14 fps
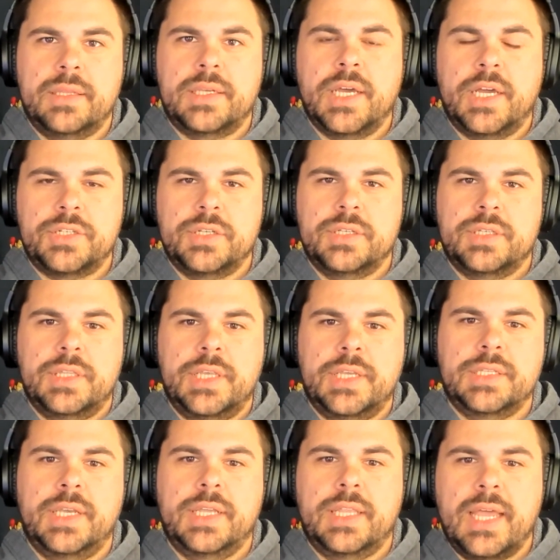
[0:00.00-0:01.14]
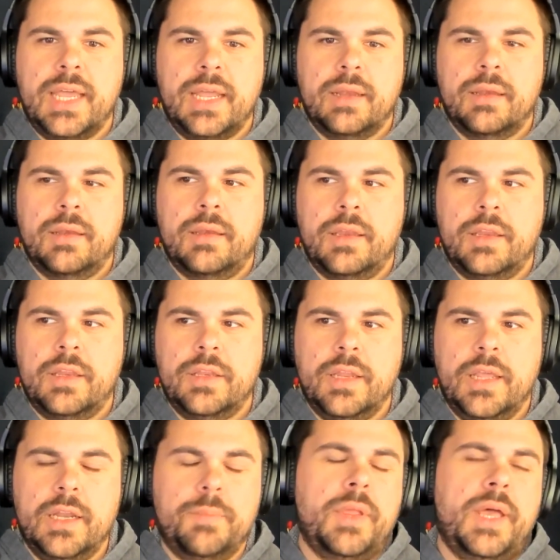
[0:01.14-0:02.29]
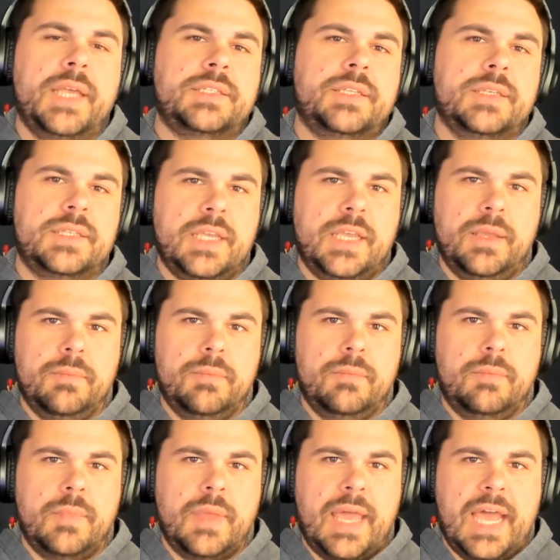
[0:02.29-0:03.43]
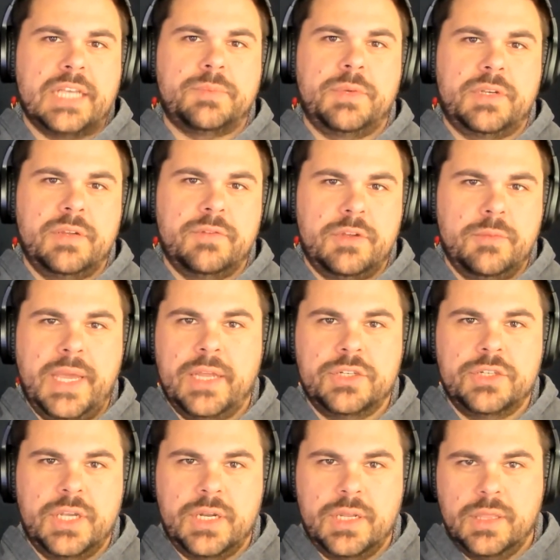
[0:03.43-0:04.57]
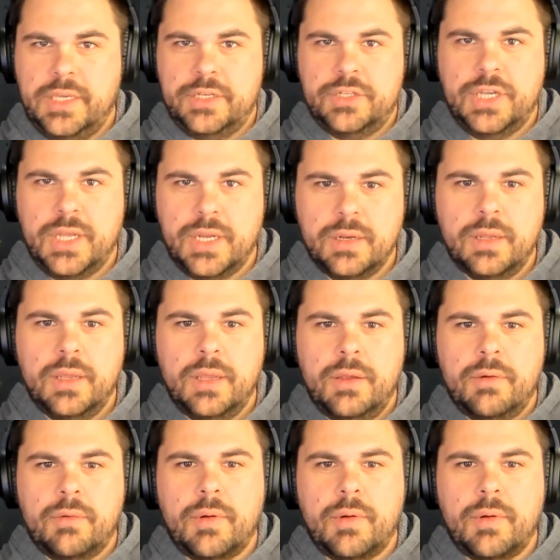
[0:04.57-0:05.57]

The touches and things like that, it applies to the same aspect of demand gen and lead gen,